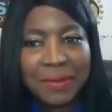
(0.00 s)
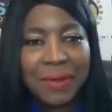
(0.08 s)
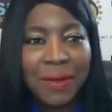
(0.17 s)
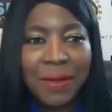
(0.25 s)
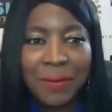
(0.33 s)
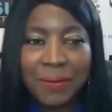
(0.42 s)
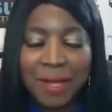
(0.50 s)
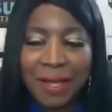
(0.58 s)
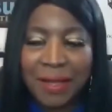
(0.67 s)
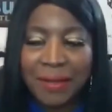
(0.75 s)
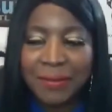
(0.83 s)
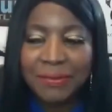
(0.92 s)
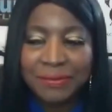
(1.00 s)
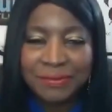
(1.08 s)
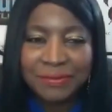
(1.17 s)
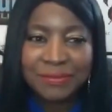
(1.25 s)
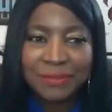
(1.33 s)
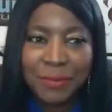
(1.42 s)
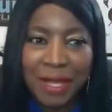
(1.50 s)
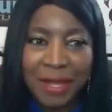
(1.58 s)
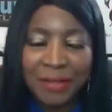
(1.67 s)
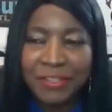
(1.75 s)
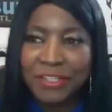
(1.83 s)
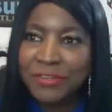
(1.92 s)
Oh, wow.
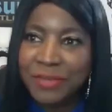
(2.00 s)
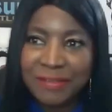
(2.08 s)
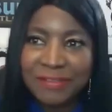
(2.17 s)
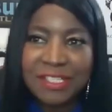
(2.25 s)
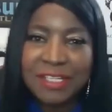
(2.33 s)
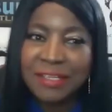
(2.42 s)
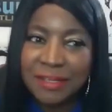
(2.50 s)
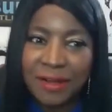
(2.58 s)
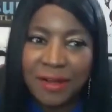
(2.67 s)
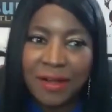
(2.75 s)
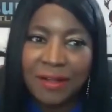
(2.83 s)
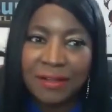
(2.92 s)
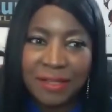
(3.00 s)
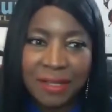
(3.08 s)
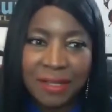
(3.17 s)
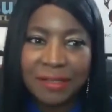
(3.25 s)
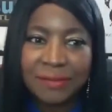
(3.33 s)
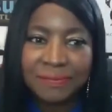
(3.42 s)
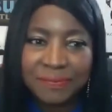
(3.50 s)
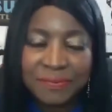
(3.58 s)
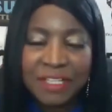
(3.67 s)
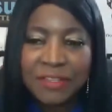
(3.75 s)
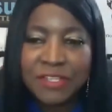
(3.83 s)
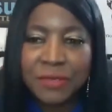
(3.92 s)
Wow, you have seen it all, huh?
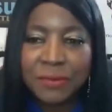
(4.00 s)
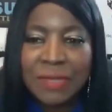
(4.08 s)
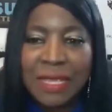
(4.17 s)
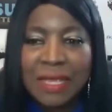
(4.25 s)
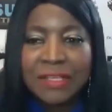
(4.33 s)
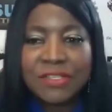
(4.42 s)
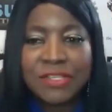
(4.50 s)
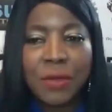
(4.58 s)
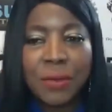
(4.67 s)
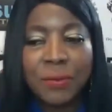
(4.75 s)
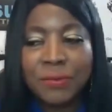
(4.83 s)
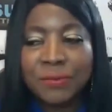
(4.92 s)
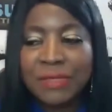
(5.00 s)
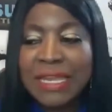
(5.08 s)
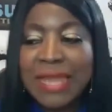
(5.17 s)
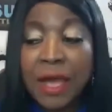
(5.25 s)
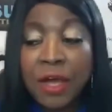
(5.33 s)
So now...